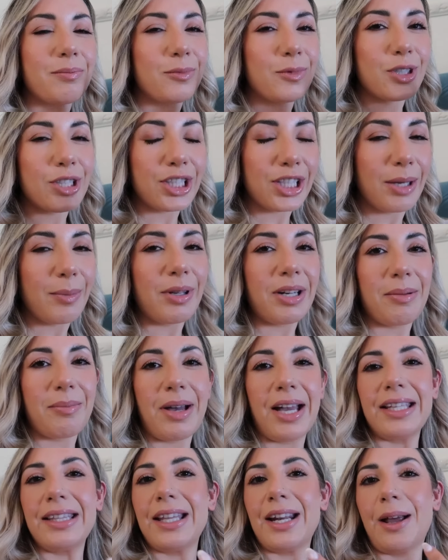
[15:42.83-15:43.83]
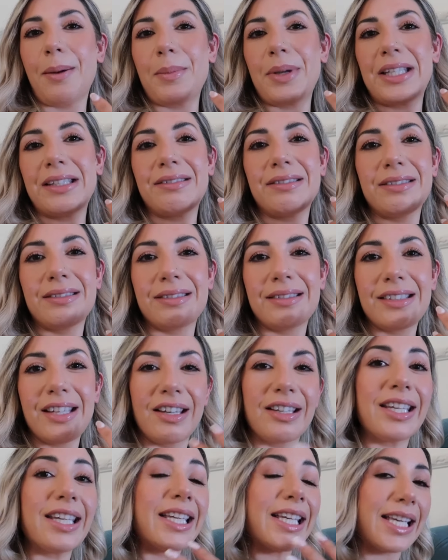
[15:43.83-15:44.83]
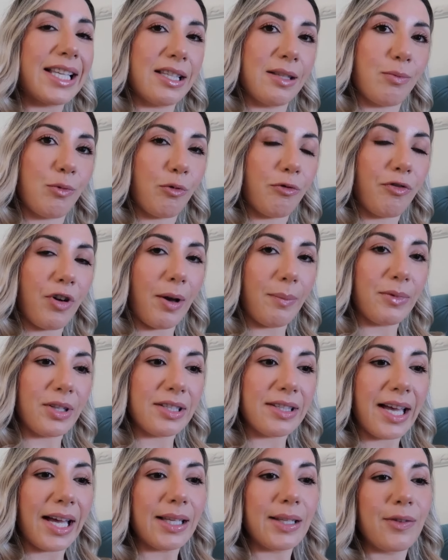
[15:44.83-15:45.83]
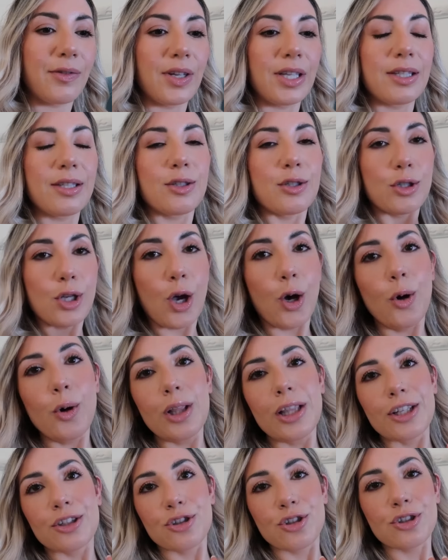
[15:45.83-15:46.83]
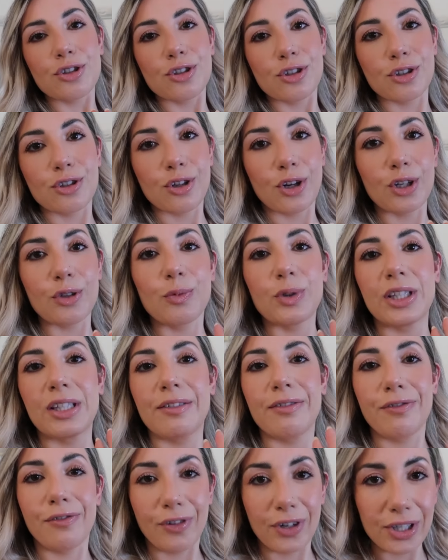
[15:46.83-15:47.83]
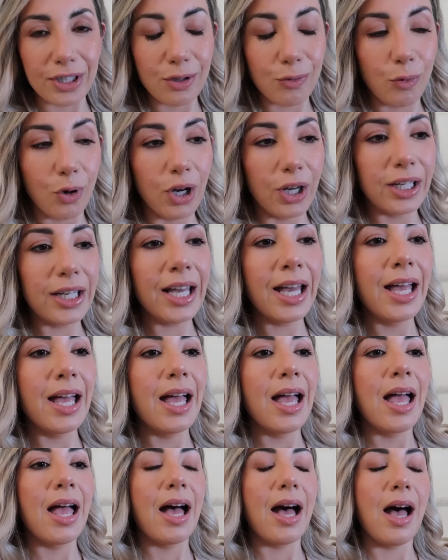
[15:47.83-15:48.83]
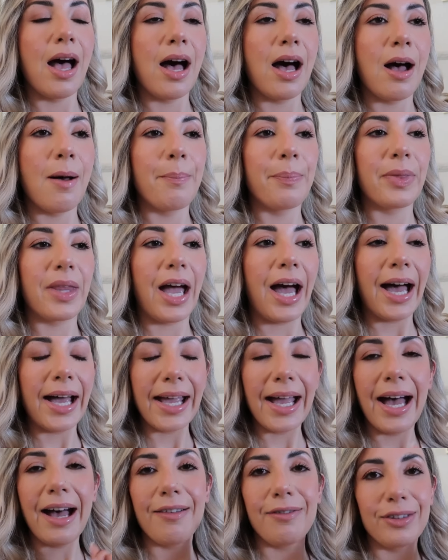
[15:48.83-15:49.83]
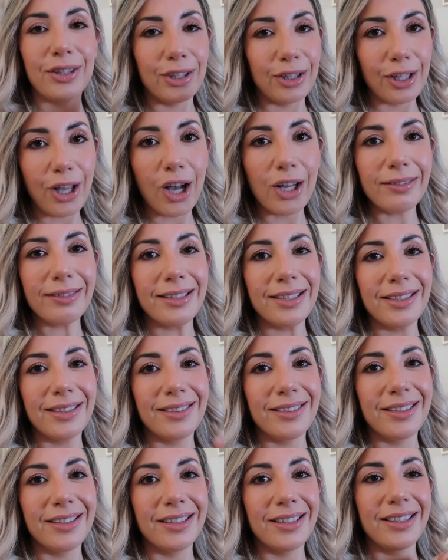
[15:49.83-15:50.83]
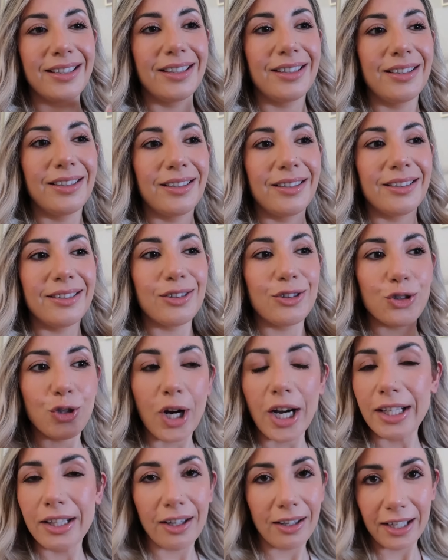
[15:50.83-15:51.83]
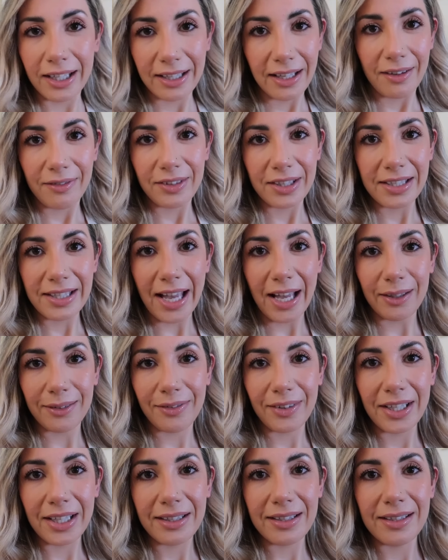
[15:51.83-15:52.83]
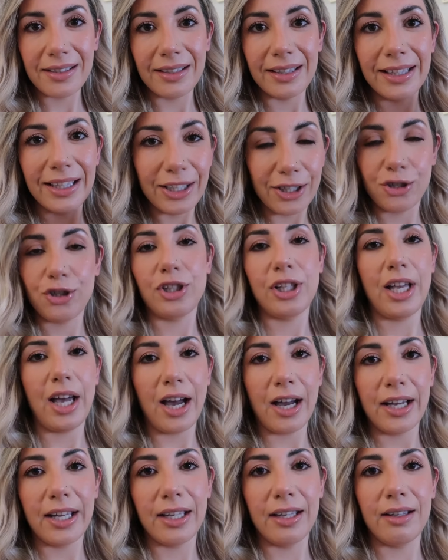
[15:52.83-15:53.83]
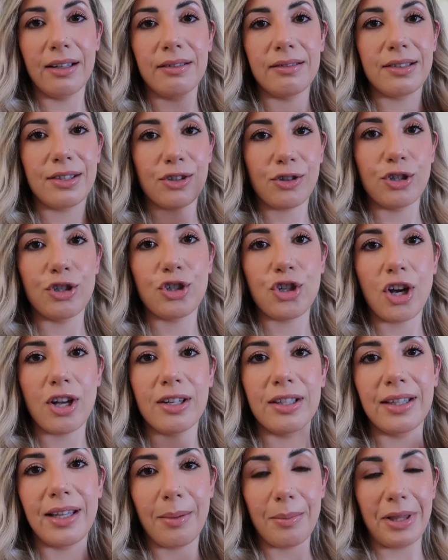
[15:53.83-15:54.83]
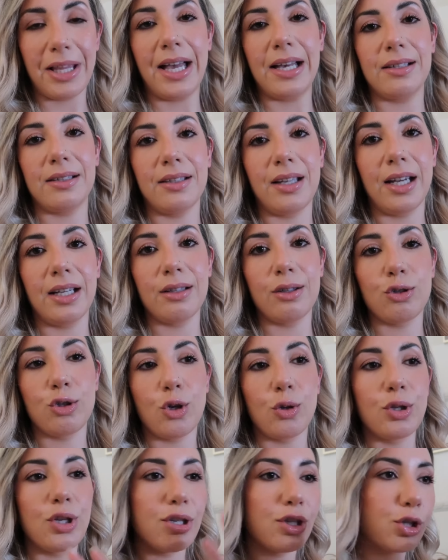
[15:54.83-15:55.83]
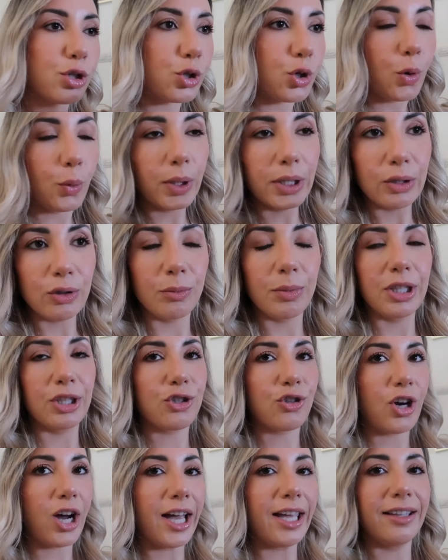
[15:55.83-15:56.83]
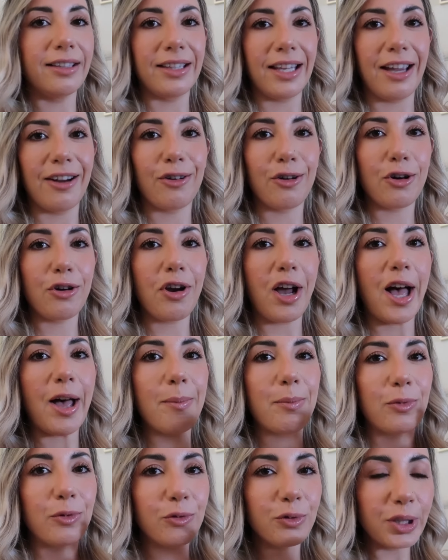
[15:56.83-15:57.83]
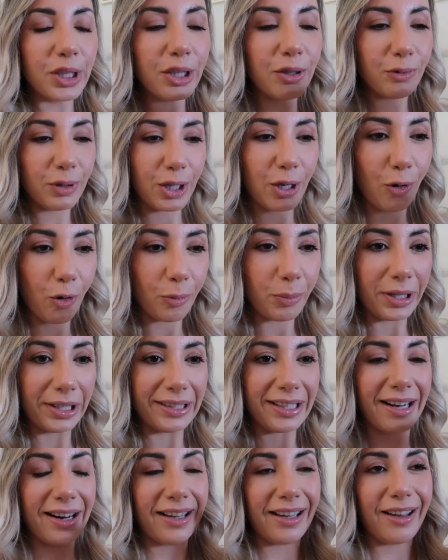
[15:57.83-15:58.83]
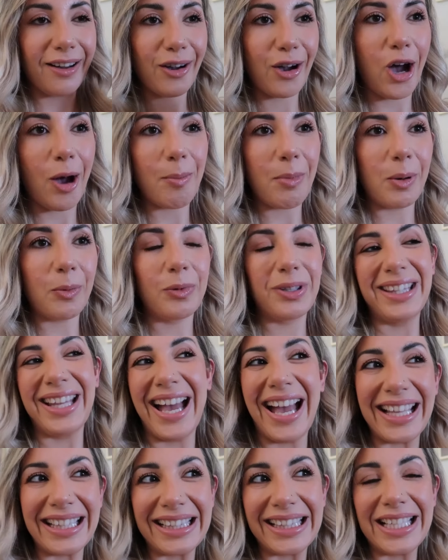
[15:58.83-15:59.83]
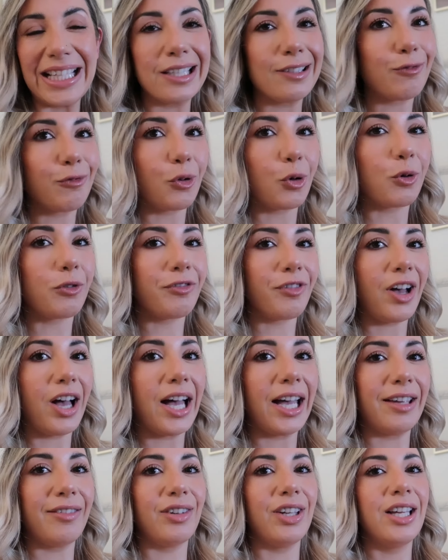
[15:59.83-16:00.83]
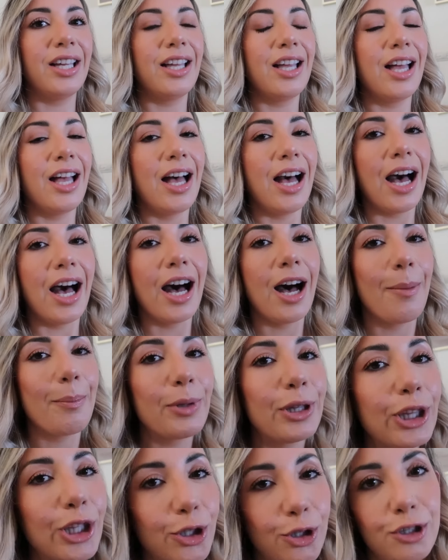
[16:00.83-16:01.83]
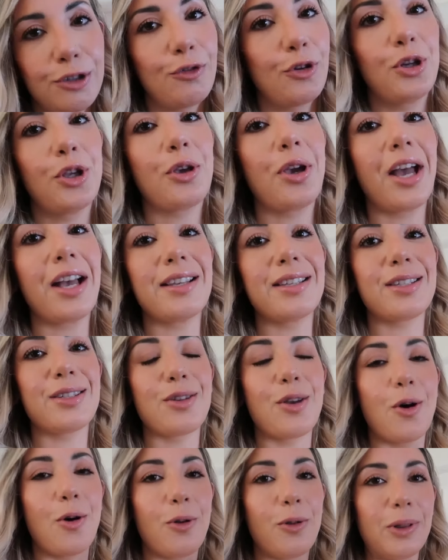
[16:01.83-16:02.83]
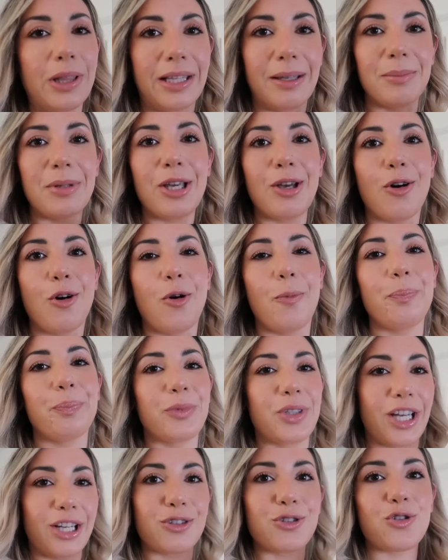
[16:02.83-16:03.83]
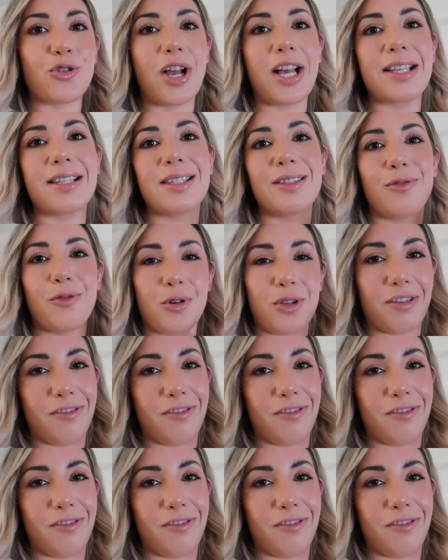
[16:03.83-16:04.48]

just keep it in mind that I'm taking inspo from this outfit. So let's just start with the first one. I have not tried on any of these outfits. Literally I screenshotted them last night, so this is going to be trial and error. I'm really hoping that I can come up with at least 4 or 5 looks for you guys. So let me go get dressed for